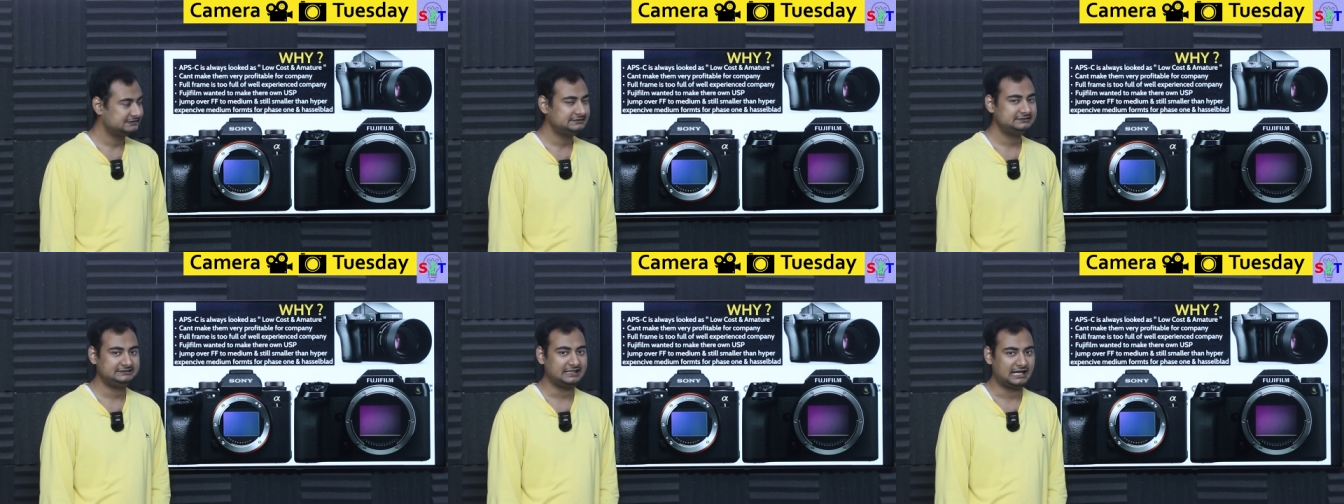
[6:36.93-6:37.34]

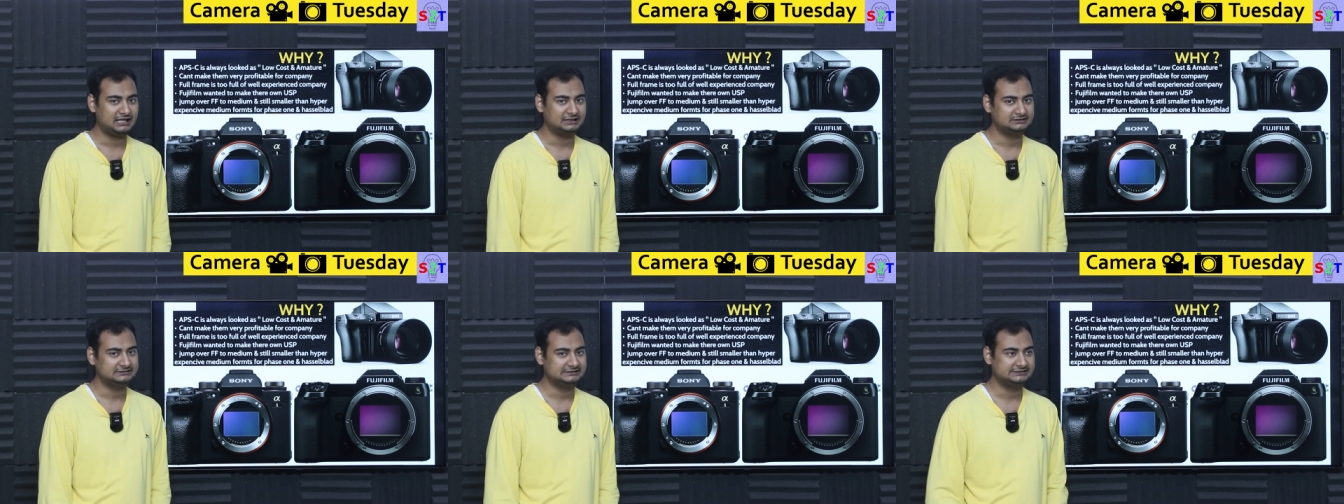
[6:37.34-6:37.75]

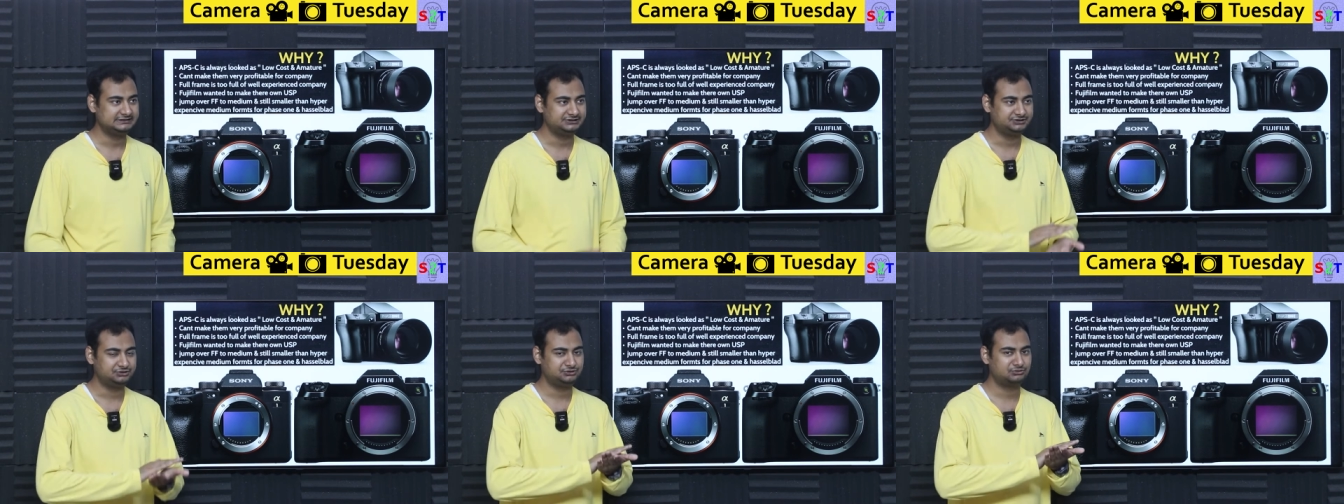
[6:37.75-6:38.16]
Yeah,
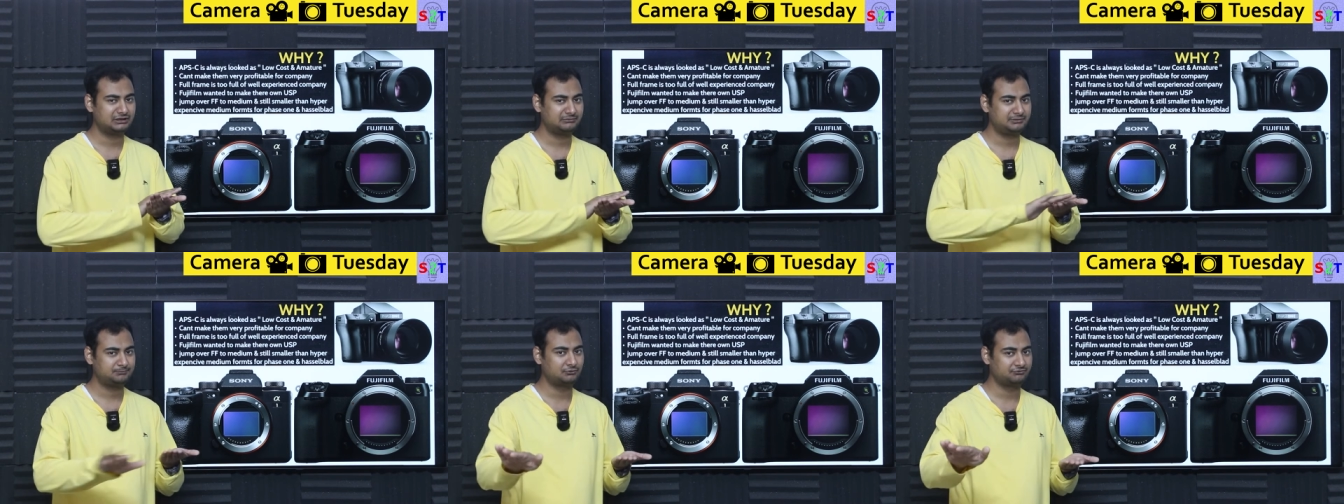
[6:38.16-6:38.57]
you're
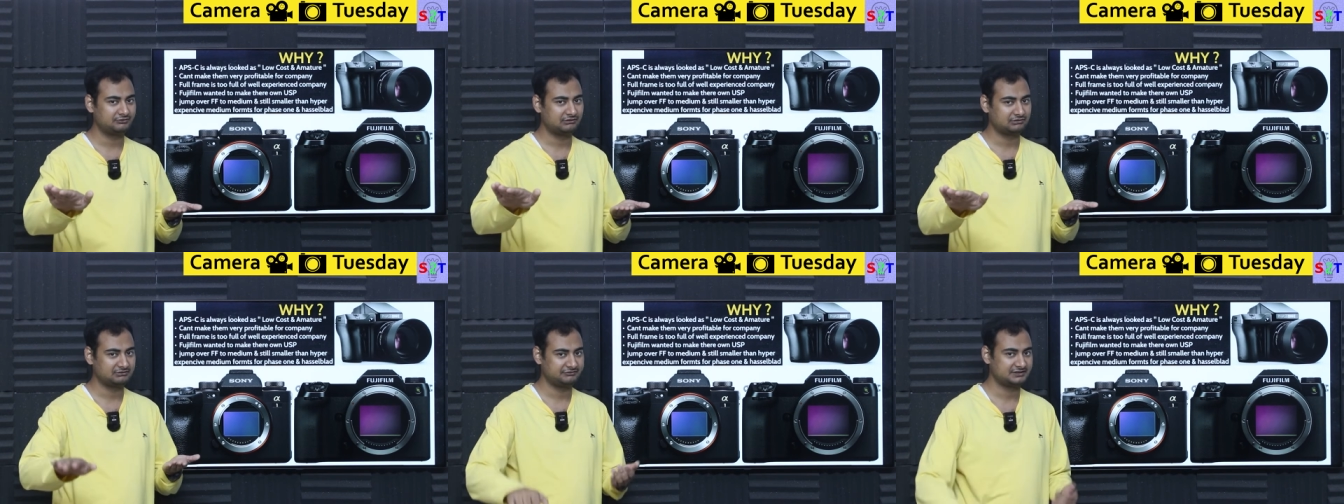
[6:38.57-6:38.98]
going to be
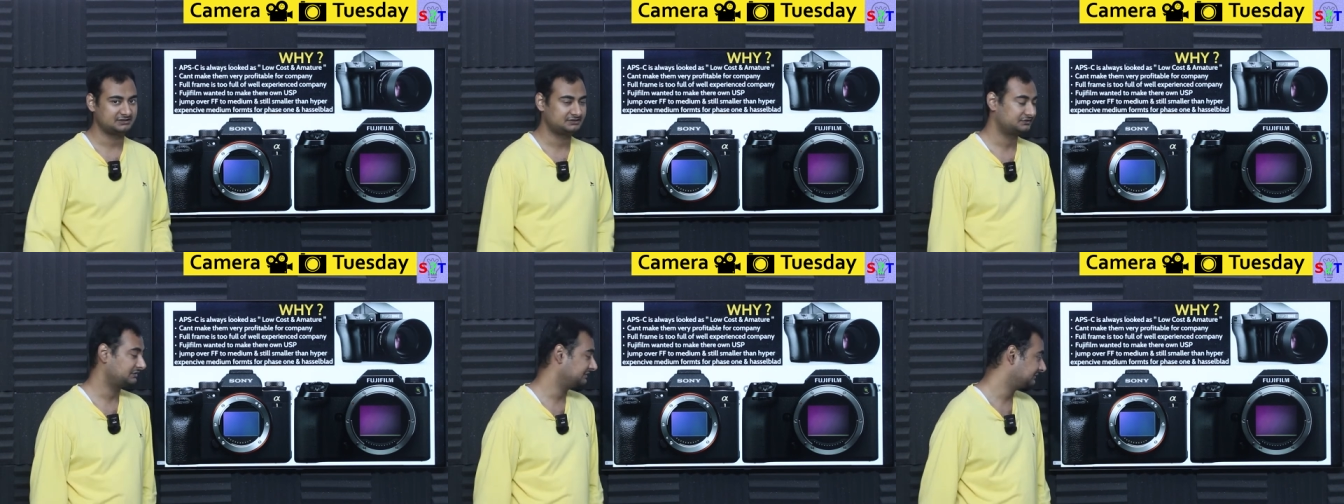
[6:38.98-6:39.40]
poofed out of
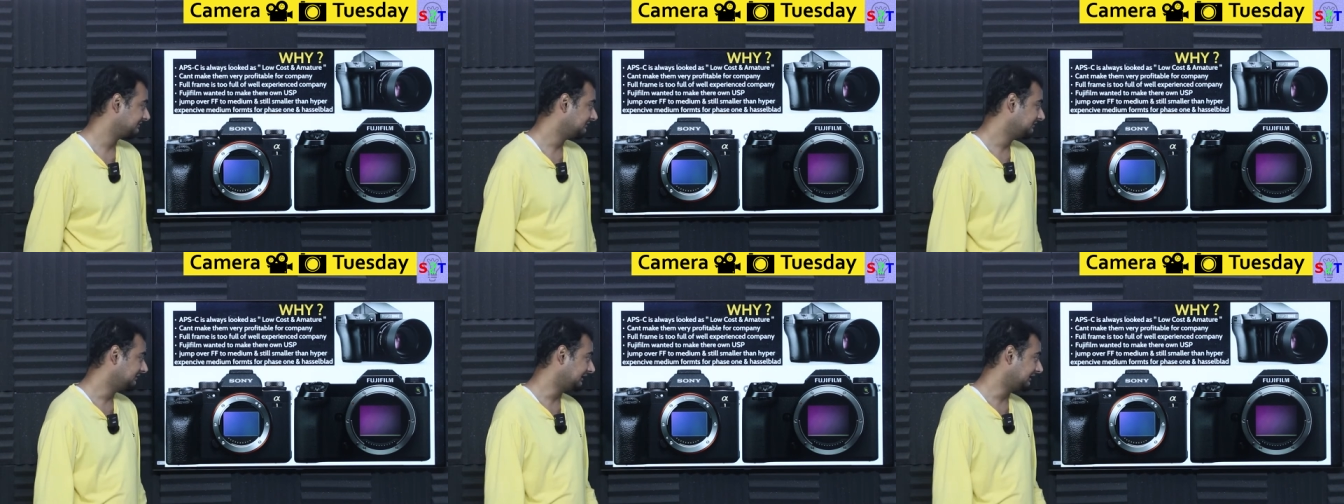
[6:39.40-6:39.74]
existence.